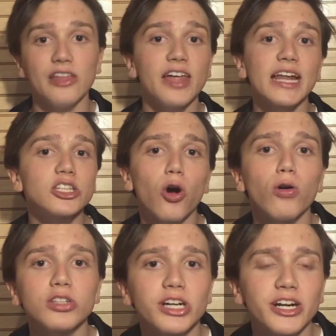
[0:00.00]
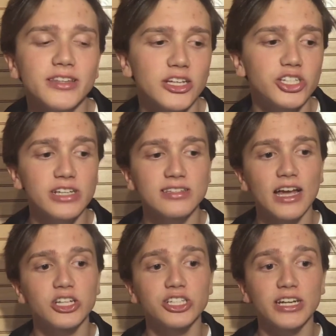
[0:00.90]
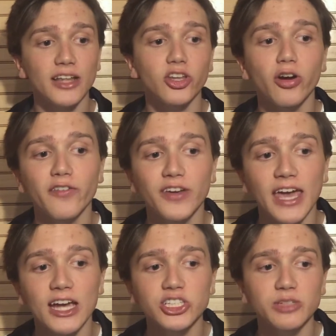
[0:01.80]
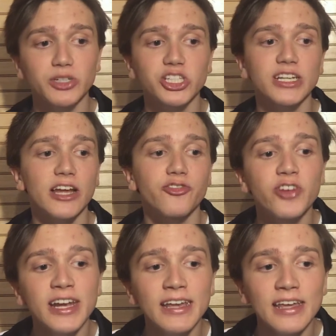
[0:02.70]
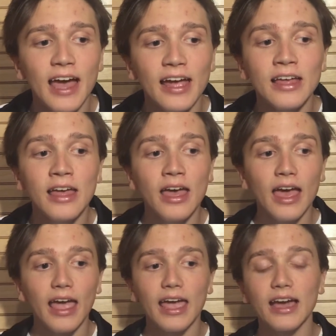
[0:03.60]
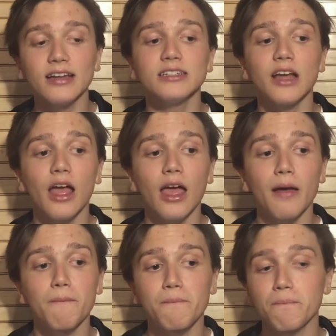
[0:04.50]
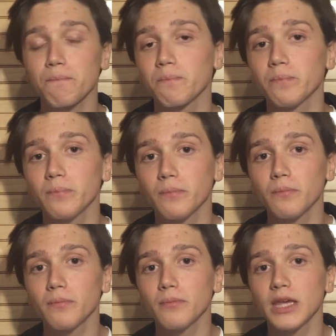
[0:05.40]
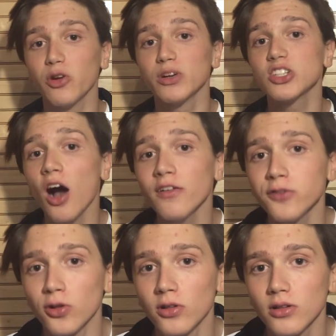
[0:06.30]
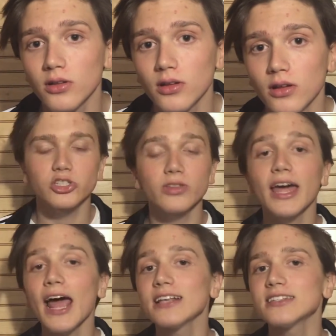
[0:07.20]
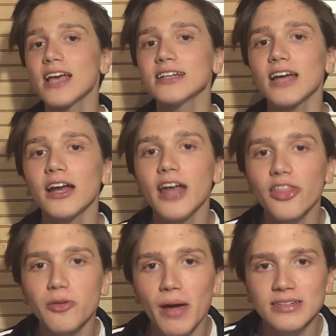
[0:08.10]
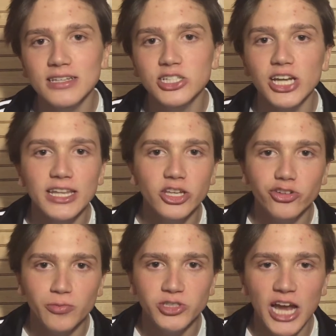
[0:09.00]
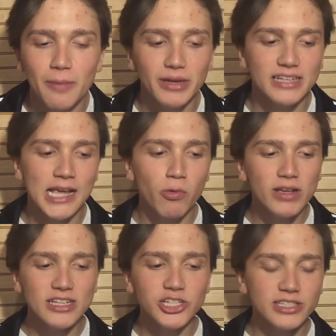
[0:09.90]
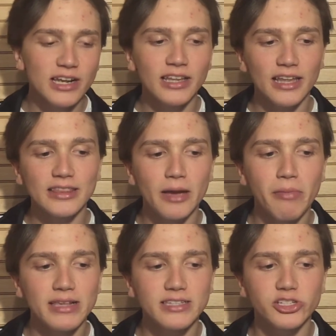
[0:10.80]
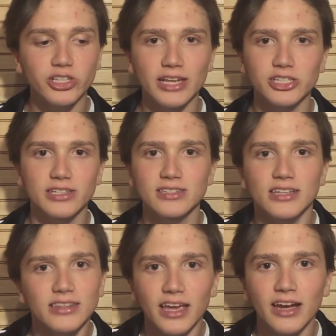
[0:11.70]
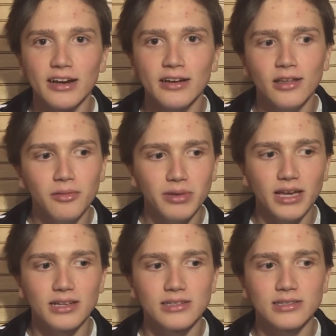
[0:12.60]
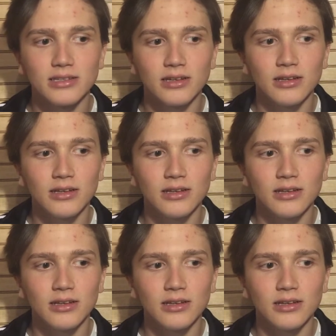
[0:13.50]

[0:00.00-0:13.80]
then I told her, and then she said she got the notification, but she didn't read it yet, and it was awful. So then I sent another message in the group chat, because I wasn't just gonna let that message, like, just sit there, because